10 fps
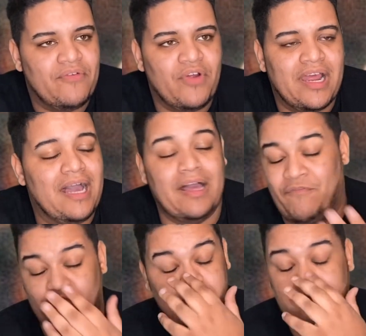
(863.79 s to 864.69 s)
I forgot.
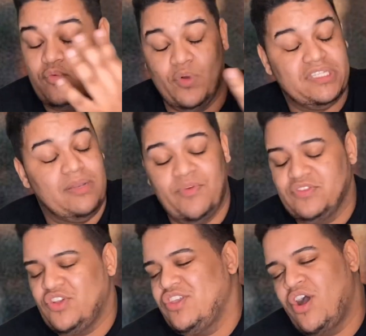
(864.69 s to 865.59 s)
What's the name of the
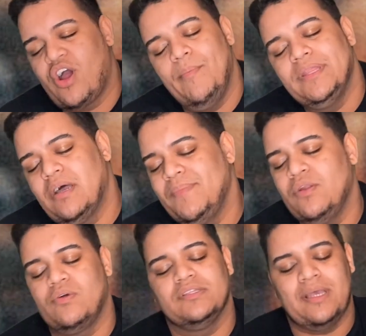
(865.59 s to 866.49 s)
song? Y'all comment down
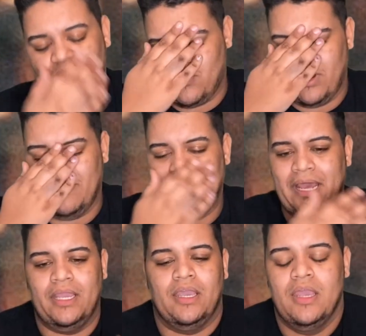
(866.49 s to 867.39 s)
below, because I'm drawing a
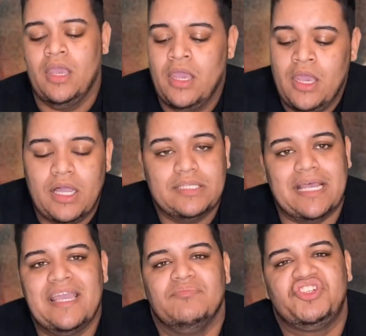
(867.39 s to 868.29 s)
blank. Because
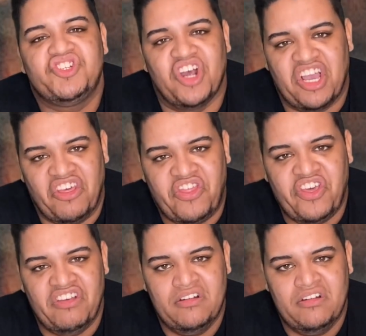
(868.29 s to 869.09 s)
I am shooketh.